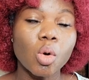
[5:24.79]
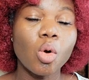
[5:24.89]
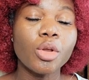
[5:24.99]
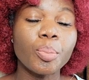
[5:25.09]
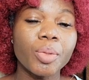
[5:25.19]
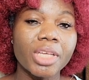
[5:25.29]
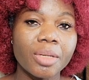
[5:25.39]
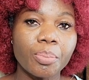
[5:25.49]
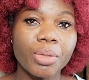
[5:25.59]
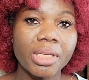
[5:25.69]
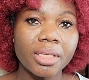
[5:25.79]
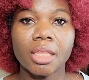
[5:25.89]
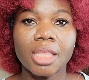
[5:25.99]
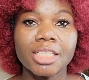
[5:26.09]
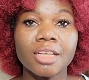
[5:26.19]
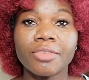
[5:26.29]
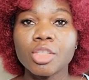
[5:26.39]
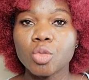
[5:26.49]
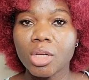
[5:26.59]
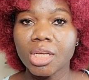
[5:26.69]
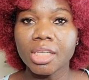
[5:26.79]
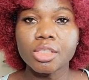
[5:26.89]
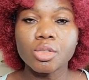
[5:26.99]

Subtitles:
own PNP that eventually leads